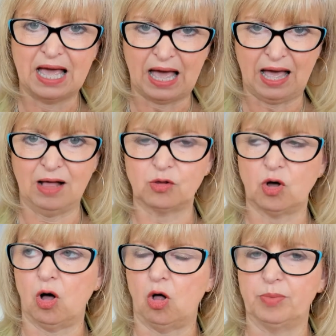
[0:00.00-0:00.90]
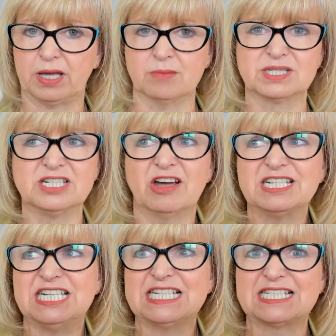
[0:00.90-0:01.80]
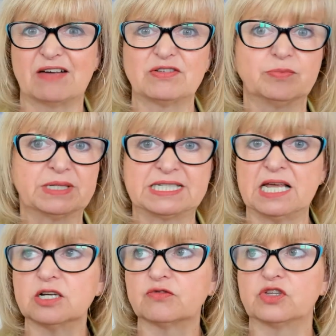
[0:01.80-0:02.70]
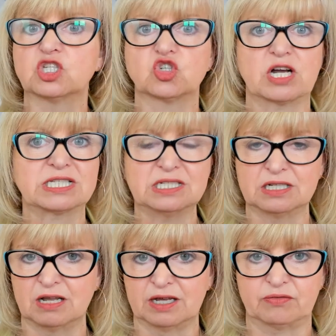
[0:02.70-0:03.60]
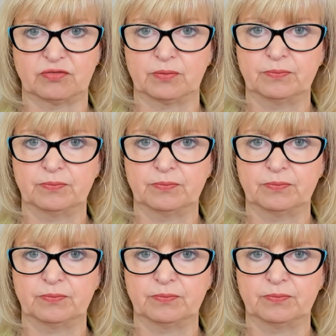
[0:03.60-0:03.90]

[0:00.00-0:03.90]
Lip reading: Alcohol becomes 97% of the stress in life,